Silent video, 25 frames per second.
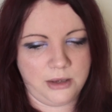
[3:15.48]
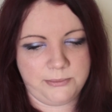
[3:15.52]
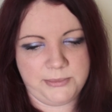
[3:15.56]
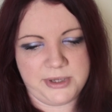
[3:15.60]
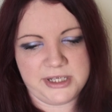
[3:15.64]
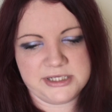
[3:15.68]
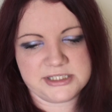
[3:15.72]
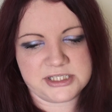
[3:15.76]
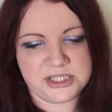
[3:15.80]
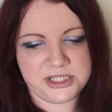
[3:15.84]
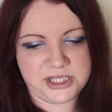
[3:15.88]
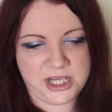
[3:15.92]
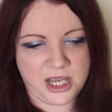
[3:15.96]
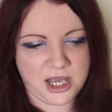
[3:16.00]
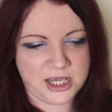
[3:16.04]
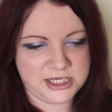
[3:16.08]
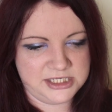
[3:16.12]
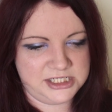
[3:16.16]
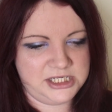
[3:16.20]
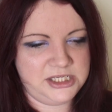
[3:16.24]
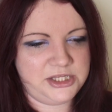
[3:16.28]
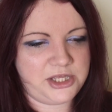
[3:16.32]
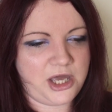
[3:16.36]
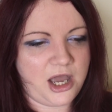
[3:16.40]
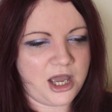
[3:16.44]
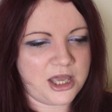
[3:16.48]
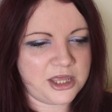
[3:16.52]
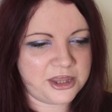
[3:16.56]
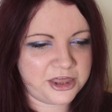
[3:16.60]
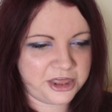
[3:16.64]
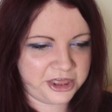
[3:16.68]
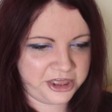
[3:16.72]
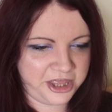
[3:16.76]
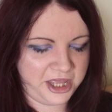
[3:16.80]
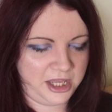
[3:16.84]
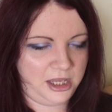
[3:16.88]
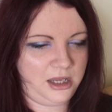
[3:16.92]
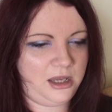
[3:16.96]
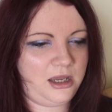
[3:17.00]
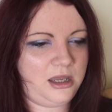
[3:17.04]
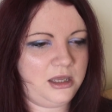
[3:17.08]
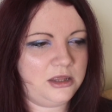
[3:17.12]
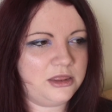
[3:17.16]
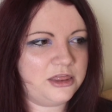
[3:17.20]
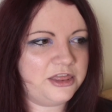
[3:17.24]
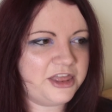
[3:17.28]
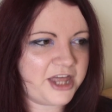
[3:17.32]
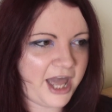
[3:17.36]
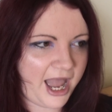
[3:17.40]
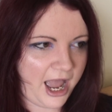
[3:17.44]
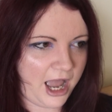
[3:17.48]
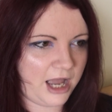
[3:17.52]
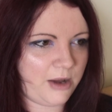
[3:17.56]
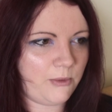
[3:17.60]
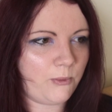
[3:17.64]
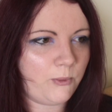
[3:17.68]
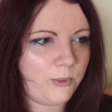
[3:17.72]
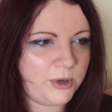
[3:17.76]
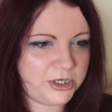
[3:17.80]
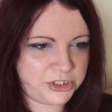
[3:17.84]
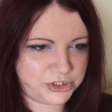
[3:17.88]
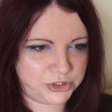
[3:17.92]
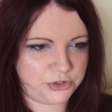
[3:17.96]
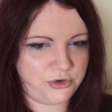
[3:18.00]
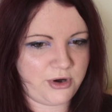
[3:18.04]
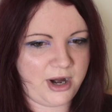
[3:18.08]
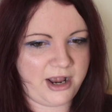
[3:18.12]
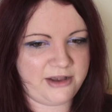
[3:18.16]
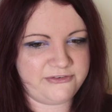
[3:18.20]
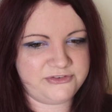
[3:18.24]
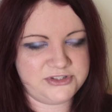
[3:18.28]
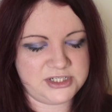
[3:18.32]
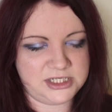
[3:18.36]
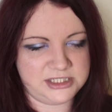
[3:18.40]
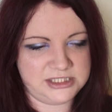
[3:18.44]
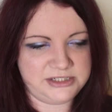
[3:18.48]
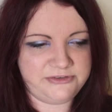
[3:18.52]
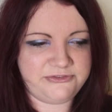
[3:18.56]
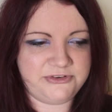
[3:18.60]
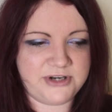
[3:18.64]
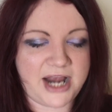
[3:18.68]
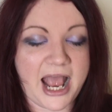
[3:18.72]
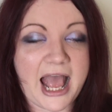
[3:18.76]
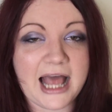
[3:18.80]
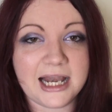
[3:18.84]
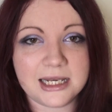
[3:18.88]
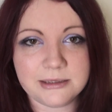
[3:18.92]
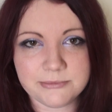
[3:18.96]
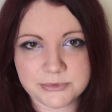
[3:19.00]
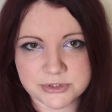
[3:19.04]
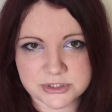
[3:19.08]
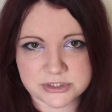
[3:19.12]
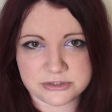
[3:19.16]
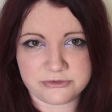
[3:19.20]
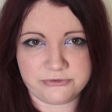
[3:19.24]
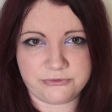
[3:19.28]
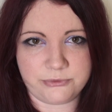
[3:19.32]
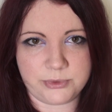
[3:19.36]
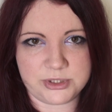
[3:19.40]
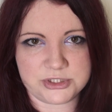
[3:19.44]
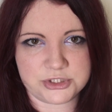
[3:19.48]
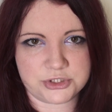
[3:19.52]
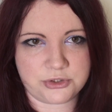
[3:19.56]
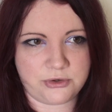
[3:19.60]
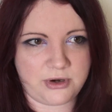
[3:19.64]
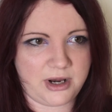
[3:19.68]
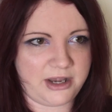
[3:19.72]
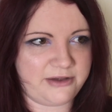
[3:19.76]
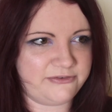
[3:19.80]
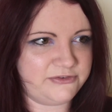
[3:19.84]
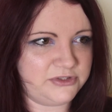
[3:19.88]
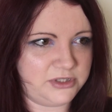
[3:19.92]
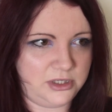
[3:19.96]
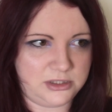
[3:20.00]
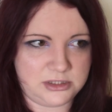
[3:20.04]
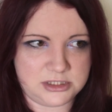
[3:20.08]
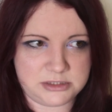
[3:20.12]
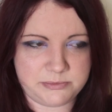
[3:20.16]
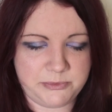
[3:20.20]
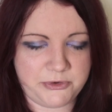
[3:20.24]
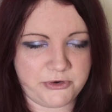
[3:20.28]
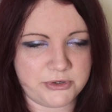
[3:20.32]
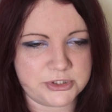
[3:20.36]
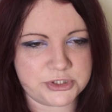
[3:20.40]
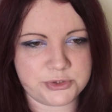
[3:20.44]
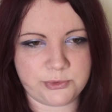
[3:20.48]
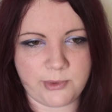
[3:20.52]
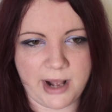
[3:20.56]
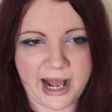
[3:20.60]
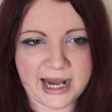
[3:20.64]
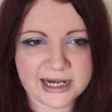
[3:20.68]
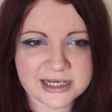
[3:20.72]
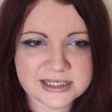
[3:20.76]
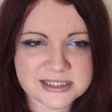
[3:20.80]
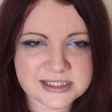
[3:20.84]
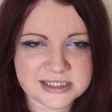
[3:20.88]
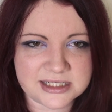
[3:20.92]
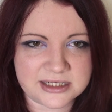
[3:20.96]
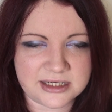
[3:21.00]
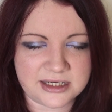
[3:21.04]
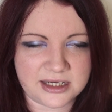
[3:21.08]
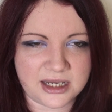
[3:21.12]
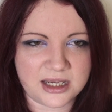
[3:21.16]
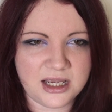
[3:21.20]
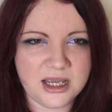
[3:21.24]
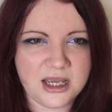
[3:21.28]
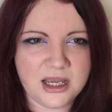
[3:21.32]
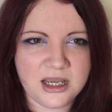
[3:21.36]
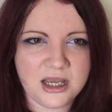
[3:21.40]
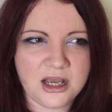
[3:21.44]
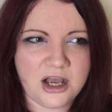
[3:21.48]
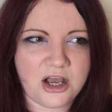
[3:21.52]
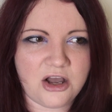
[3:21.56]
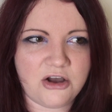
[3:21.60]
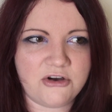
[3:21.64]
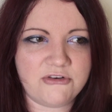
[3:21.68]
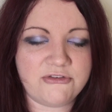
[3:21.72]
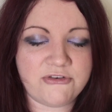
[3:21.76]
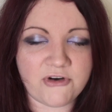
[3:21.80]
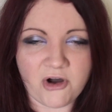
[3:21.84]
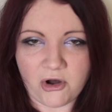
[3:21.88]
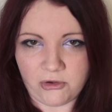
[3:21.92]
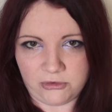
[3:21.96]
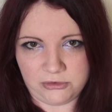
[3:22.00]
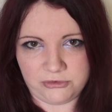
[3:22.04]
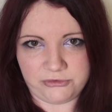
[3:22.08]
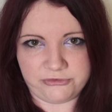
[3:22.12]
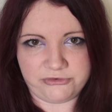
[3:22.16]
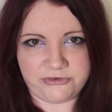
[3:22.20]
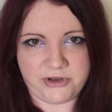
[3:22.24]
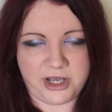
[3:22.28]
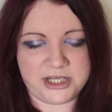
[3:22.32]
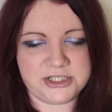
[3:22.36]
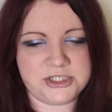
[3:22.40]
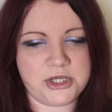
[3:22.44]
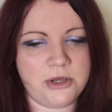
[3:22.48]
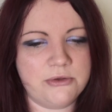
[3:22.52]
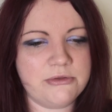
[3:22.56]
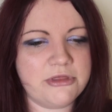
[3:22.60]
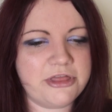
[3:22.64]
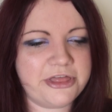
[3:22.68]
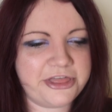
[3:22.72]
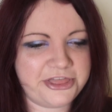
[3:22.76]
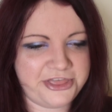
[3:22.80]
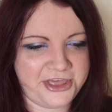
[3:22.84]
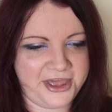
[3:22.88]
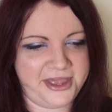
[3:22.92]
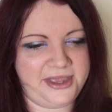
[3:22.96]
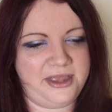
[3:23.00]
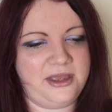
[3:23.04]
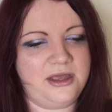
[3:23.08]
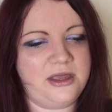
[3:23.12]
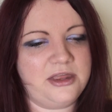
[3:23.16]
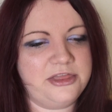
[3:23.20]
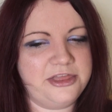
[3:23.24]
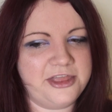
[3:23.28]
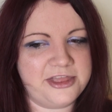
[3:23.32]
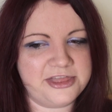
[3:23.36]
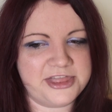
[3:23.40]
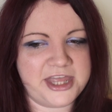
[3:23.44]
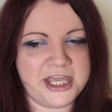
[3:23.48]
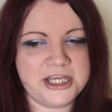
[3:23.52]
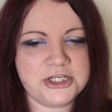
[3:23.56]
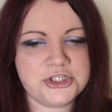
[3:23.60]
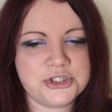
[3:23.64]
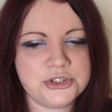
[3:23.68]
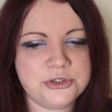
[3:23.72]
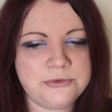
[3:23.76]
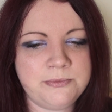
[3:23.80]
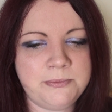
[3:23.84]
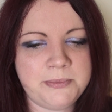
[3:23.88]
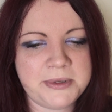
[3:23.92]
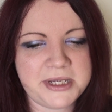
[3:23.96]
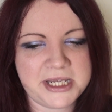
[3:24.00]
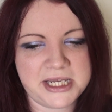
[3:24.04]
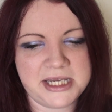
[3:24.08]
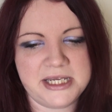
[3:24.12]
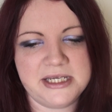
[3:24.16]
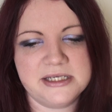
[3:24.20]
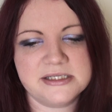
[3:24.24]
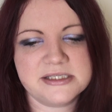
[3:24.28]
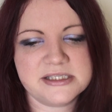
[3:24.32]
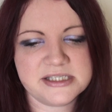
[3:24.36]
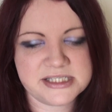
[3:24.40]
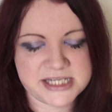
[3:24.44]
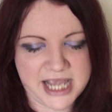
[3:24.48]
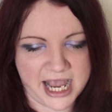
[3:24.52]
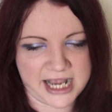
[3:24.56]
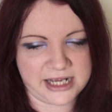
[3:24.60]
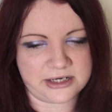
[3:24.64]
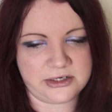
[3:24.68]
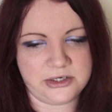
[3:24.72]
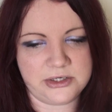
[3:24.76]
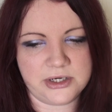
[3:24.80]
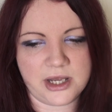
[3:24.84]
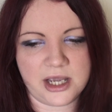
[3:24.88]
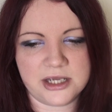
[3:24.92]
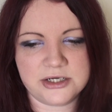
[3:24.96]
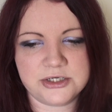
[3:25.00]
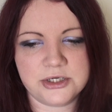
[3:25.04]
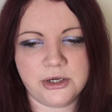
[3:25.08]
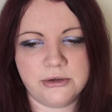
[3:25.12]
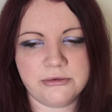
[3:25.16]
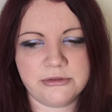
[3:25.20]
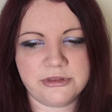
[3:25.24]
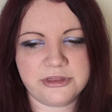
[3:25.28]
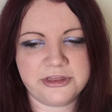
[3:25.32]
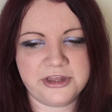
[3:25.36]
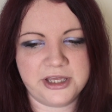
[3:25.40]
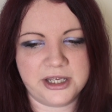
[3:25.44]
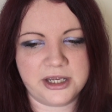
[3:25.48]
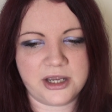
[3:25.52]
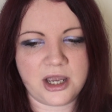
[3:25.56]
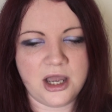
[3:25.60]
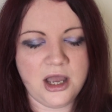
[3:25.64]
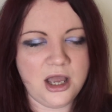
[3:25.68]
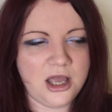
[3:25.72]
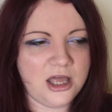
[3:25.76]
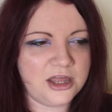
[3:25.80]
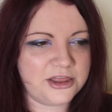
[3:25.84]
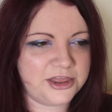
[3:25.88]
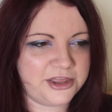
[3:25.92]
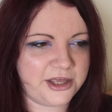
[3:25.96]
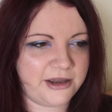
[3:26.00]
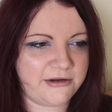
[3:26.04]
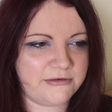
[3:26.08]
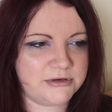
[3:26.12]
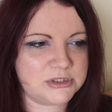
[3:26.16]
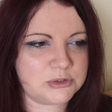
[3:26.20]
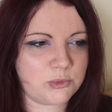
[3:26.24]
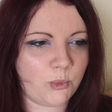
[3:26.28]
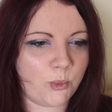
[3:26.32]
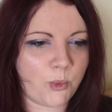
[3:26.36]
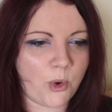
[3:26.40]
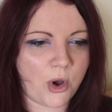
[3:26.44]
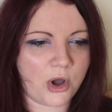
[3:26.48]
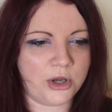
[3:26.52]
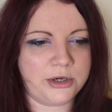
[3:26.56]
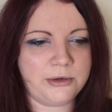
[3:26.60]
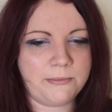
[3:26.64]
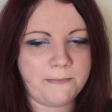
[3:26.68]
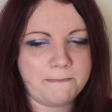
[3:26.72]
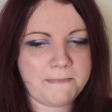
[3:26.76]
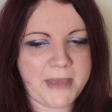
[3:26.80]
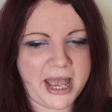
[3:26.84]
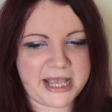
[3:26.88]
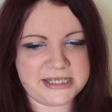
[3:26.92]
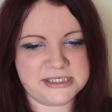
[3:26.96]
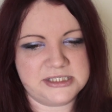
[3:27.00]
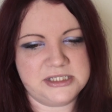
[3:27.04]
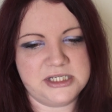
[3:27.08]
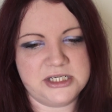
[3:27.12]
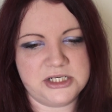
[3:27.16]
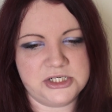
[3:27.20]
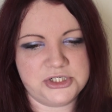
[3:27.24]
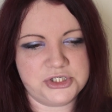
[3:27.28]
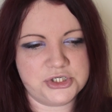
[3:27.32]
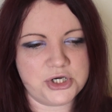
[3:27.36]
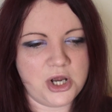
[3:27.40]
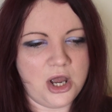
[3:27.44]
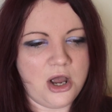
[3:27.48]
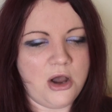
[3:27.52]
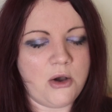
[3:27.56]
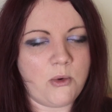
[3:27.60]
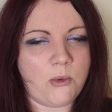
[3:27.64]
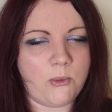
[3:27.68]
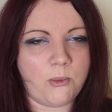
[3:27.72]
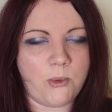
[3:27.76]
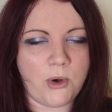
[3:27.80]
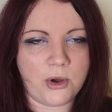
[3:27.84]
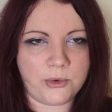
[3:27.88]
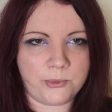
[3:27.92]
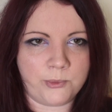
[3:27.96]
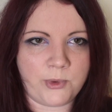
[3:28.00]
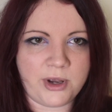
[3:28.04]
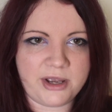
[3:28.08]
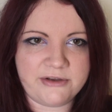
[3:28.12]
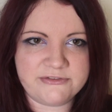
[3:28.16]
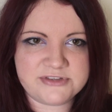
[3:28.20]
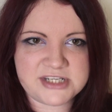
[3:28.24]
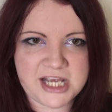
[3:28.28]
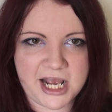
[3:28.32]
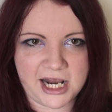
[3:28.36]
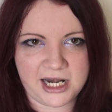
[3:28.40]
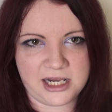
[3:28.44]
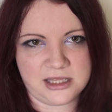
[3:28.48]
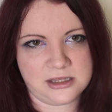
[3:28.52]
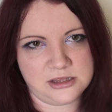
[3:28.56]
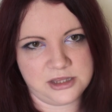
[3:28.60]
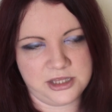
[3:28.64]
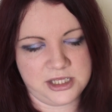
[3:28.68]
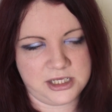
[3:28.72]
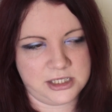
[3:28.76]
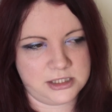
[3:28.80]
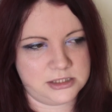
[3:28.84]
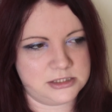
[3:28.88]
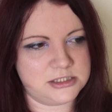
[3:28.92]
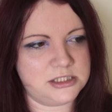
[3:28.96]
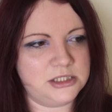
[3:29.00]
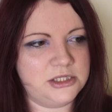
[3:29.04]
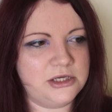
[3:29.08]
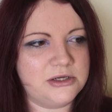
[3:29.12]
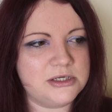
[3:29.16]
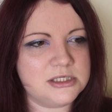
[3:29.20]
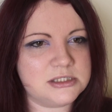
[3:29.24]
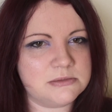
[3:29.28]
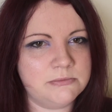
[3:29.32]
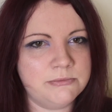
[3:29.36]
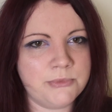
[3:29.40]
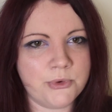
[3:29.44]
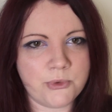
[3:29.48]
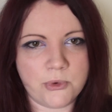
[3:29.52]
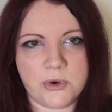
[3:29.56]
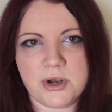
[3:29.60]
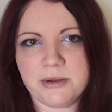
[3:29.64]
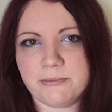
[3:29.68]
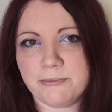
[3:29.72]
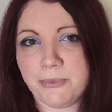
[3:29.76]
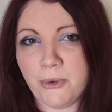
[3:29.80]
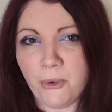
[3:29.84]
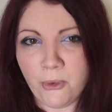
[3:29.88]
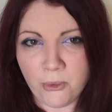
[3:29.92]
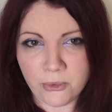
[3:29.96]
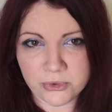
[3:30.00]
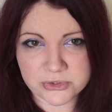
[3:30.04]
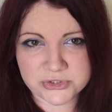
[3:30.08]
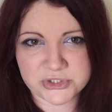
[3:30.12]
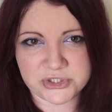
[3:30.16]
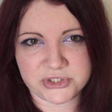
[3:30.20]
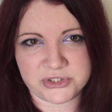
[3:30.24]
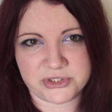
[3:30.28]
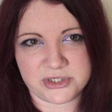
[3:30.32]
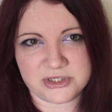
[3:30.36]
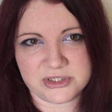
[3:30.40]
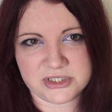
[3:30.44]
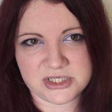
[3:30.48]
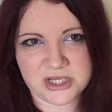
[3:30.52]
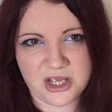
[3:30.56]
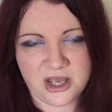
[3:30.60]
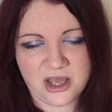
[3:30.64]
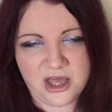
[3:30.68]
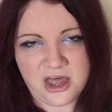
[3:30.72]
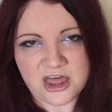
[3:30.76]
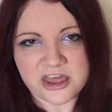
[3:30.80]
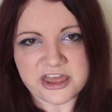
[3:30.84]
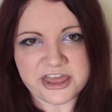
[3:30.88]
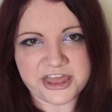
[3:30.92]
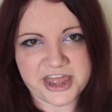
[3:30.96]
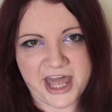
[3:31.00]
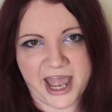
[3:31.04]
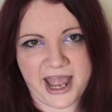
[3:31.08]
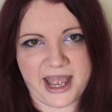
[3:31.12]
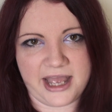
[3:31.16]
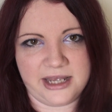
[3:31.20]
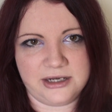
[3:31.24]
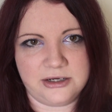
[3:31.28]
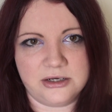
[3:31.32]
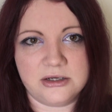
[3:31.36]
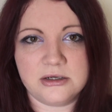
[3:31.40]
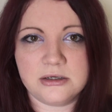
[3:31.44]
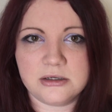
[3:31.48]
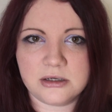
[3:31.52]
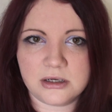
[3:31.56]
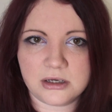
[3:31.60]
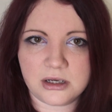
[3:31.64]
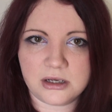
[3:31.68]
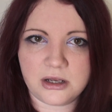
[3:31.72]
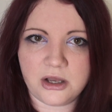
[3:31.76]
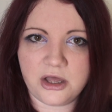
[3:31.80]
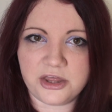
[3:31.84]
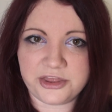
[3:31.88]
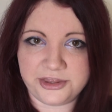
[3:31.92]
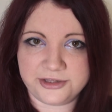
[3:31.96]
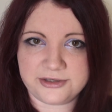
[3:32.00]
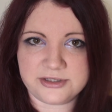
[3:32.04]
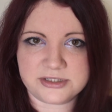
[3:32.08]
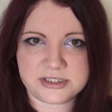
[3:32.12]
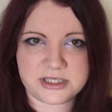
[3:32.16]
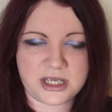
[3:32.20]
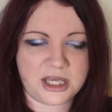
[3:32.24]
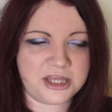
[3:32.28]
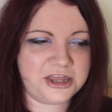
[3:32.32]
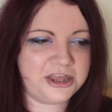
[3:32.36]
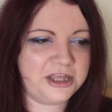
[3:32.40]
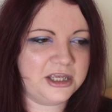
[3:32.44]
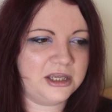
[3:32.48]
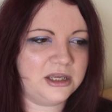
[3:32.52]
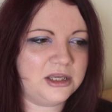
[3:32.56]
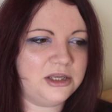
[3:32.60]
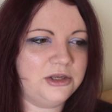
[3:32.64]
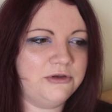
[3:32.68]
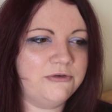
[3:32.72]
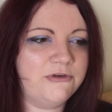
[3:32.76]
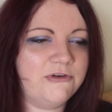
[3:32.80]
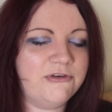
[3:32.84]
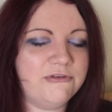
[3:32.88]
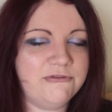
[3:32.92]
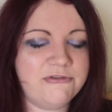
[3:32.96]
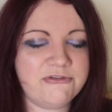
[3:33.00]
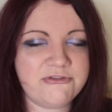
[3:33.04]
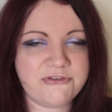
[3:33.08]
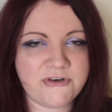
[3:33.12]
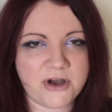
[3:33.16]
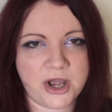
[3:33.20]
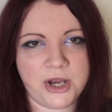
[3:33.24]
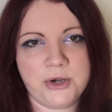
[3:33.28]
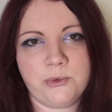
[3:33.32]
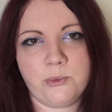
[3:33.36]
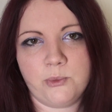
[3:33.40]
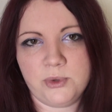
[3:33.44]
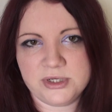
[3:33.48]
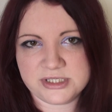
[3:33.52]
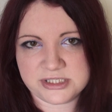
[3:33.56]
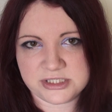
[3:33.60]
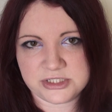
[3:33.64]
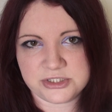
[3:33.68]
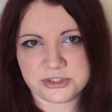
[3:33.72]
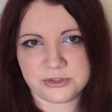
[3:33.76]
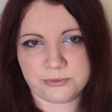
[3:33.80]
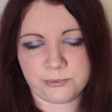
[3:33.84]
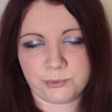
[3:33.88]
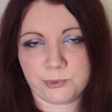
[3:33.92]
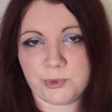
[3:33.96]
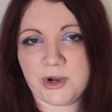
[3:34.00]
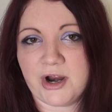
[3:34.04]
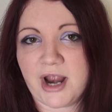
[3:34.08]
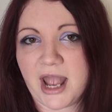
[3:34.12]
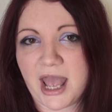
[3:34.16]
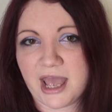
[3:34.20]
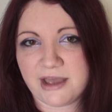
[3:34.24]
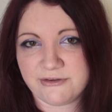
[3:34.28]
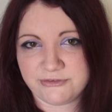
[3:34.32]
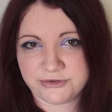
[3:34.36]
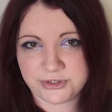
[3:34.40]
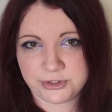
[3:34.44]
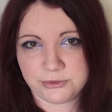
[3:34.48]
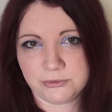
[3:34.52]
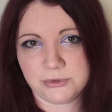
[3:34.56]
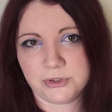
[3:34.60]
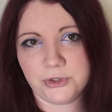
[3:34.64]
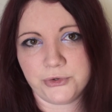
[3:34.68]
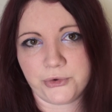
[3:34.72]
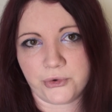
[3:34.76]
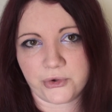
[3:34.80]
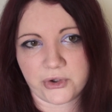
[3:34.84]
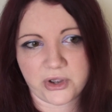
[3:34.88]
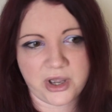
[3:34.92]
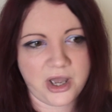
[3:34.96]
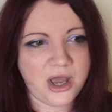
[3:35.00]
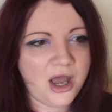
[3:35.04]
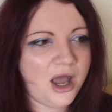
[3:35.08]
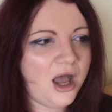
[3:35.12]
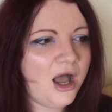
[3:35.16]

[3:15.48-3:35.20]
is the idea that I think that witchcraft and different elements of witchcraft and spirituality evolve. I don't think that they should be stagnant. I don't think there is one message, one way of telling things that is more important than others. I think you can find wisdom wherever you look.